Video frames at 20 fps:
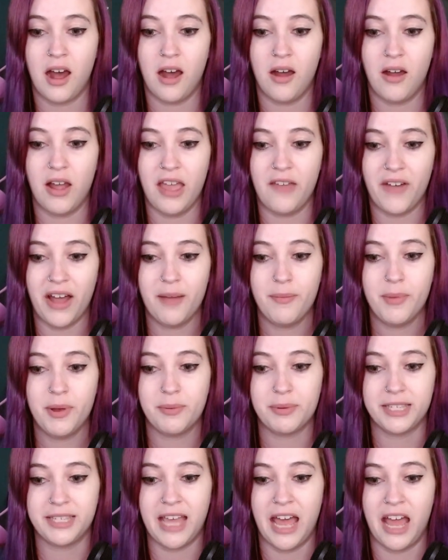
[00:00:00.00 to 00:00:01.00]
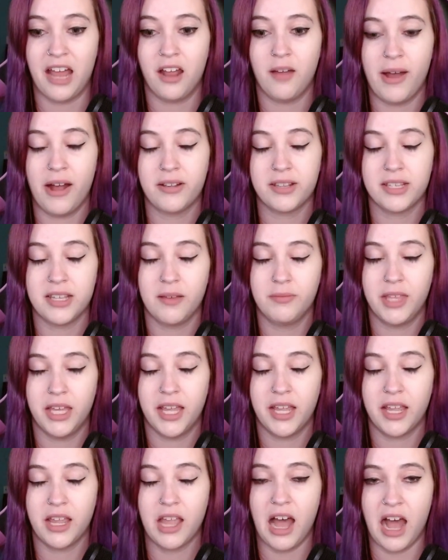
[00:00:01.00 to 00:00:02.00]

if I'm upset about something,